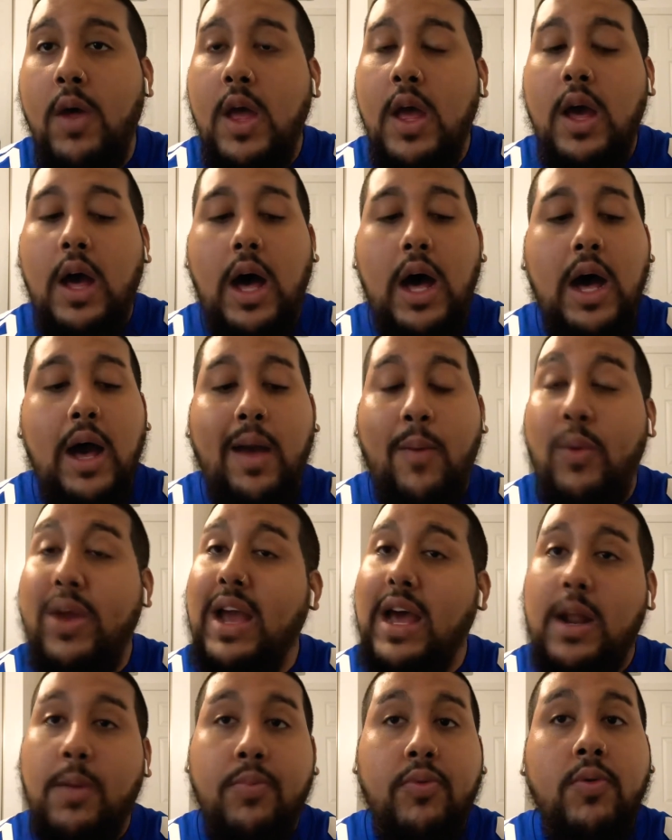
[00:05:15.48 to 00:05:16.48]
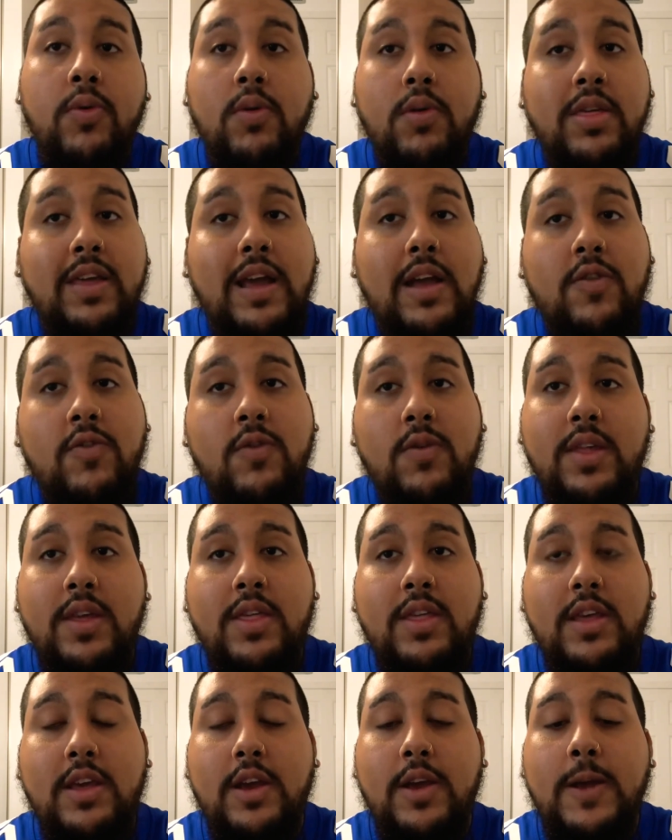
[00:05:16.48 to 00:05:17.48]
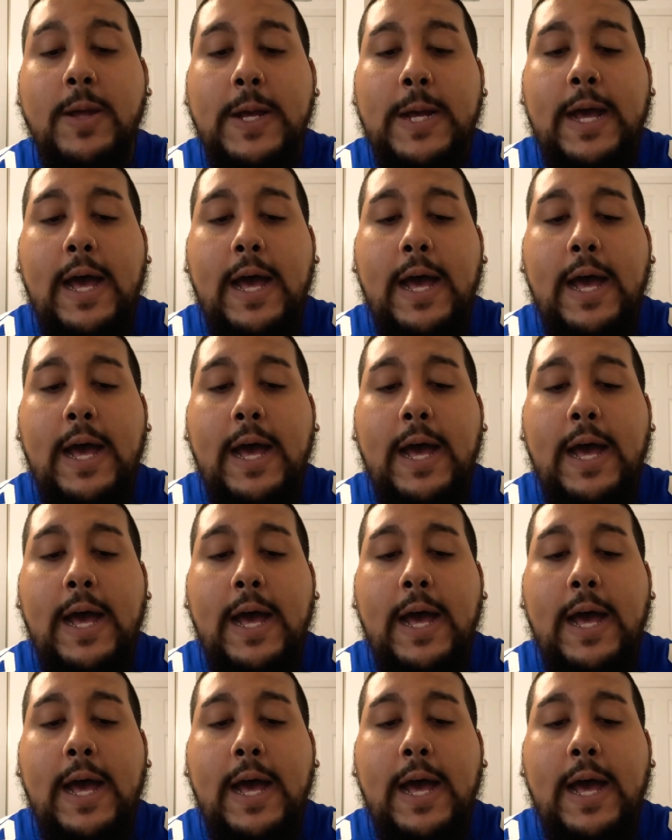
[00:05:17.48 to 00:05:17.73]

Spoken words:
And we got a brutal schedule this year.